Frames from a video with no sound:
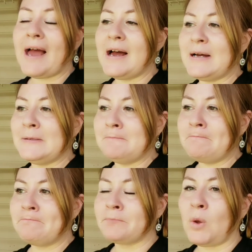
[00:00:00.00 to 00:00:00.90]

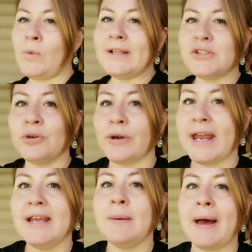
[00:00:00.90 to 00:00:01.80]
Um, what's
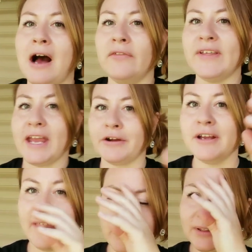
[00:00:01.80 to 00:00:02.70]
great about the
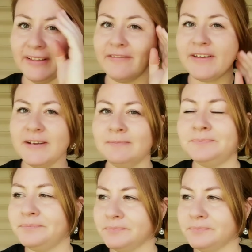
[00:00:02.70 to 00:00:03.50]
area that we live in